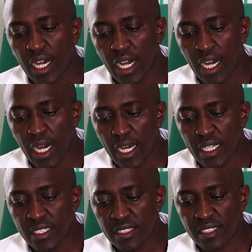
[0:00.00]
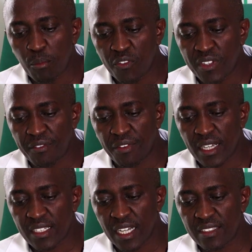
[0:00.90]
Some of the
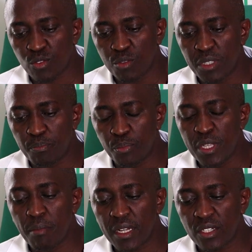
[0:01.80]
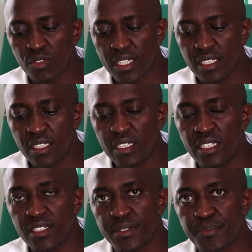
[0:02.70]
factors could be primary to the
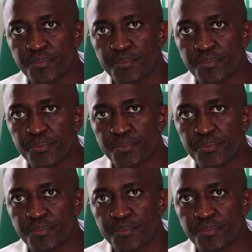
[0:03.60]
kidneys,